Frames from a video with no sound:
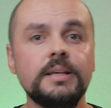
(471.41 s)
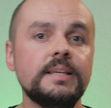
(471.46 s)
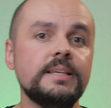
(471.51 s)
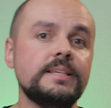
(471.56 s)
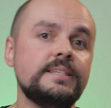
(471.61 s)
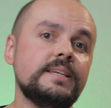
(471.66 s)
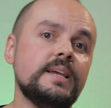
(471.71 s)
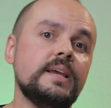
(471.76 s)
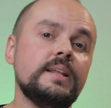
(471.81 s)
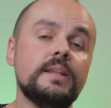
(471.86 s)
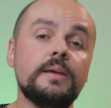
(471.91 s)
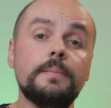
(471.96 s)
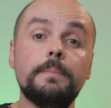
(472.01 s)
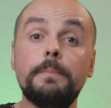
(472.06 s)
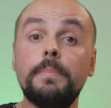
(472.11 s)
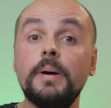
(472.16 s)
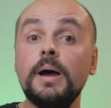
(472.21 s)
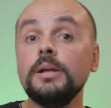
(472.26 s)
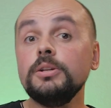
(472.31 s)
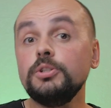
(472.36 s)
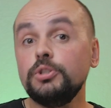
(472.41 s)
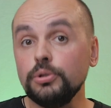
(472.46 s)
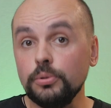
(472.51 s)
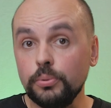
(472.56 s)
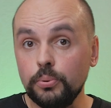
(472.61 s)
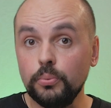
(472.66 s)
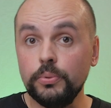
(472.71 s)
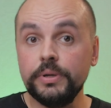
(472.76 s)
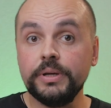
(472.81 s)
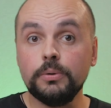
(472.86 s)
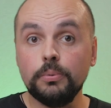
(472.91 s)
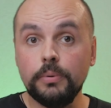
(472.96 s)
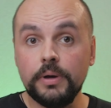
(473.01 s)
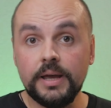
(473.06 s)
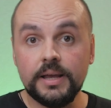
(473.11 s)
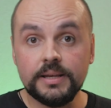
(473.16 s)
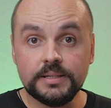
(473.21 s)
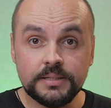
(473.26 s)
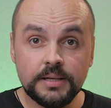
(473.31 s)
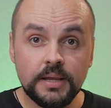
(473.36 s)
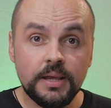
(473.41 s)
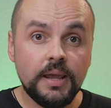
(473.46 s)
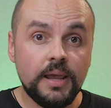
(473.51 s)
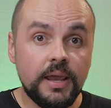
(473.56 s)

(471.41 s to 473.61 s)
sent a bunch of requests,